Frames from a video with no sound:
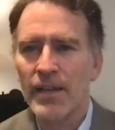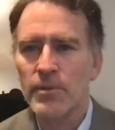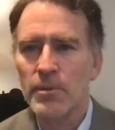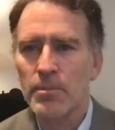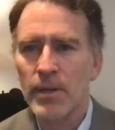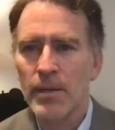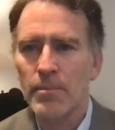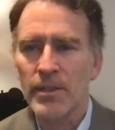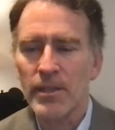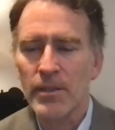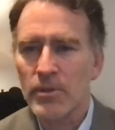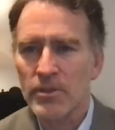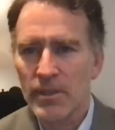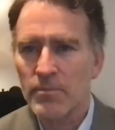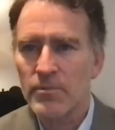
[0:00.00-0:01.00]
Republic,
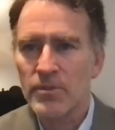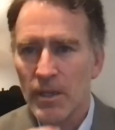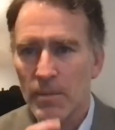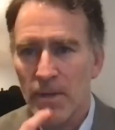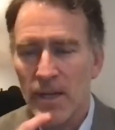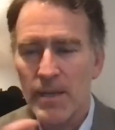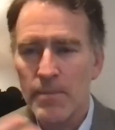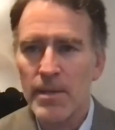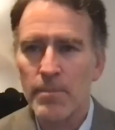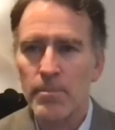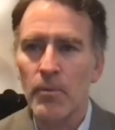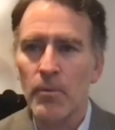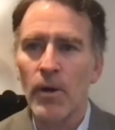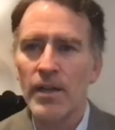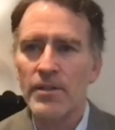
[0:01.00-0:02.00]
which I'm sure many people
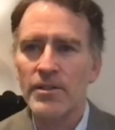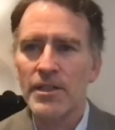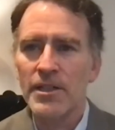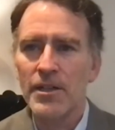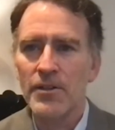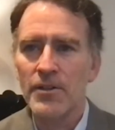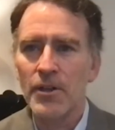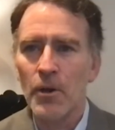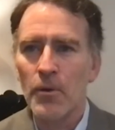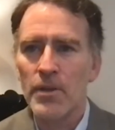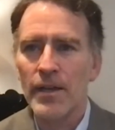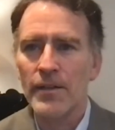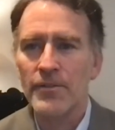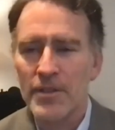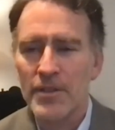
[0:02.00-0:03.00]
watching here know
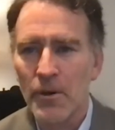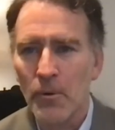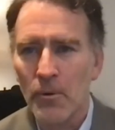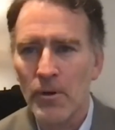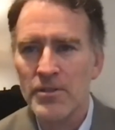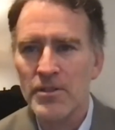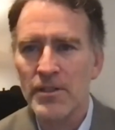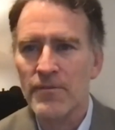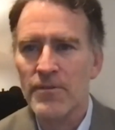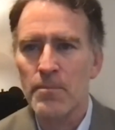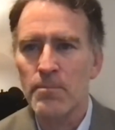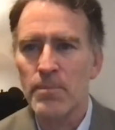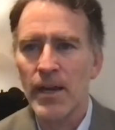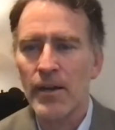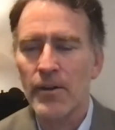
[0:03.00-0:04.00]
that is the origin of the
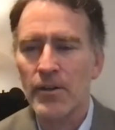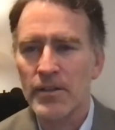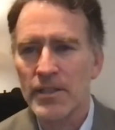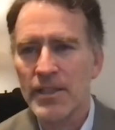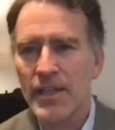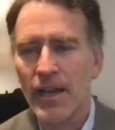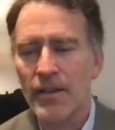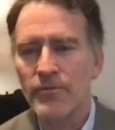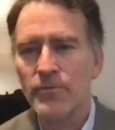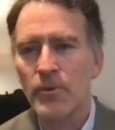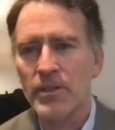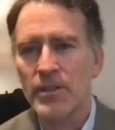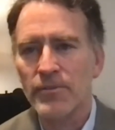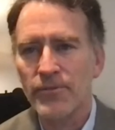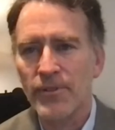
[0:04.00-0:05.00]
bear on the
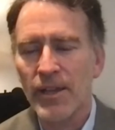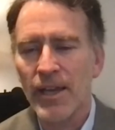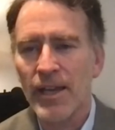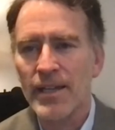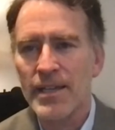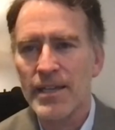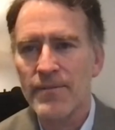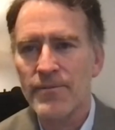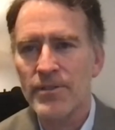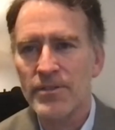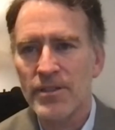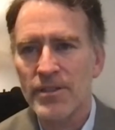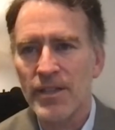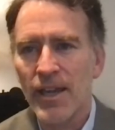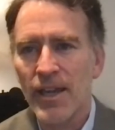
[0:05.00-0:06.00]
California flag even
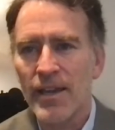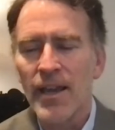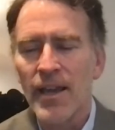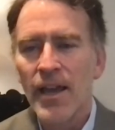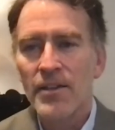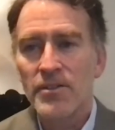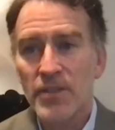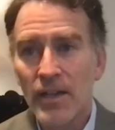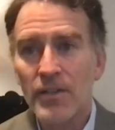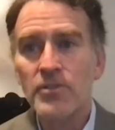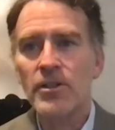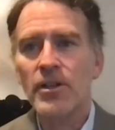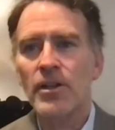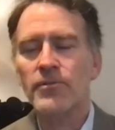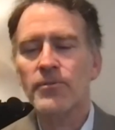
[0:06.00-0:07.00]
today. John
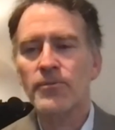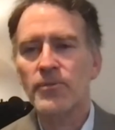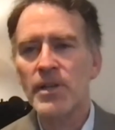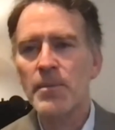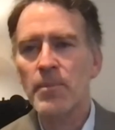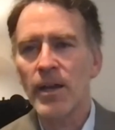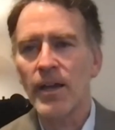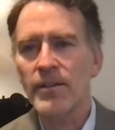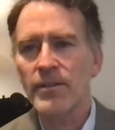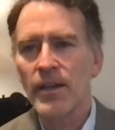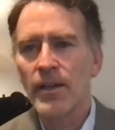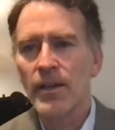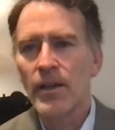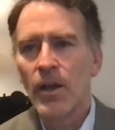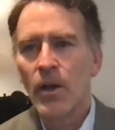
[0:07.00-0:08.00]
Charles Fremont
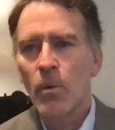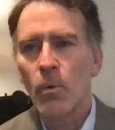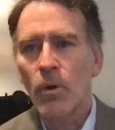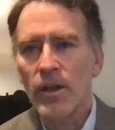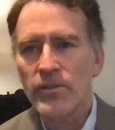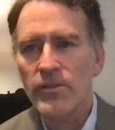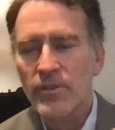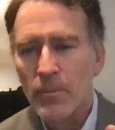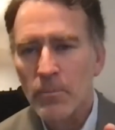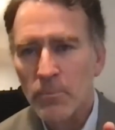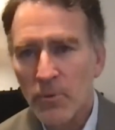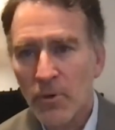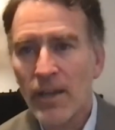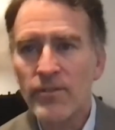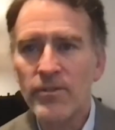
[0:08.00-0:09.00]
was
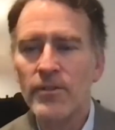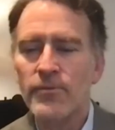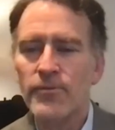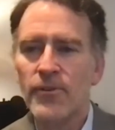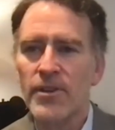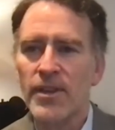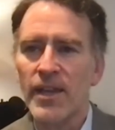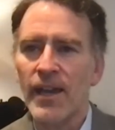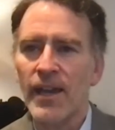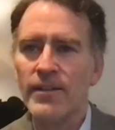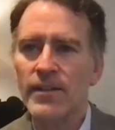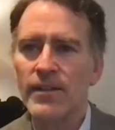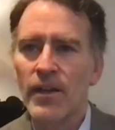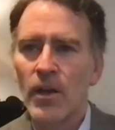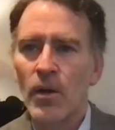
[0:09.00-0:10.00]
present for that,
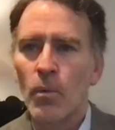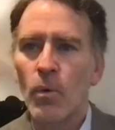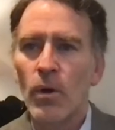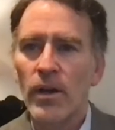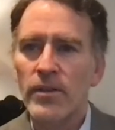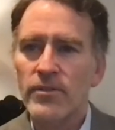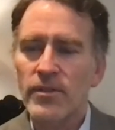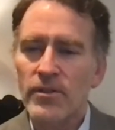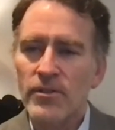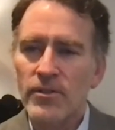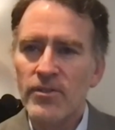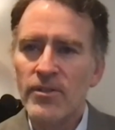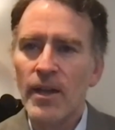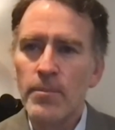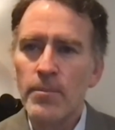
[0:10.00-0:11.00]
was
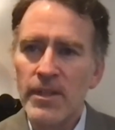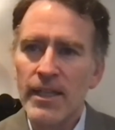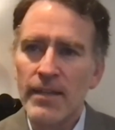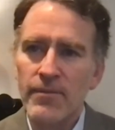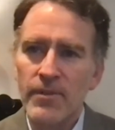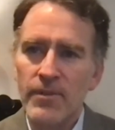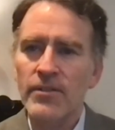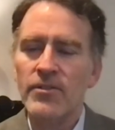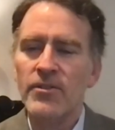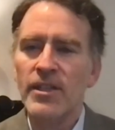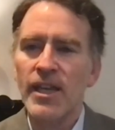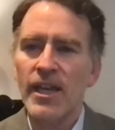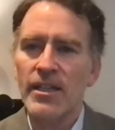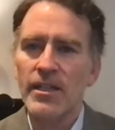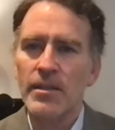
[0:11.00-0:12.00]
something of an
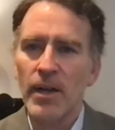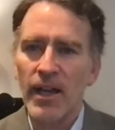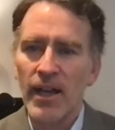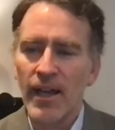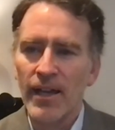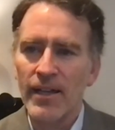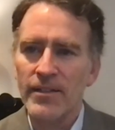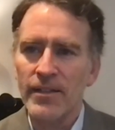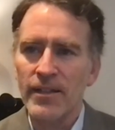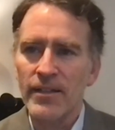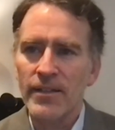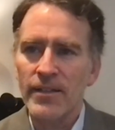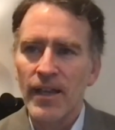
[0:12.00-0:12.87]
instigator behind it,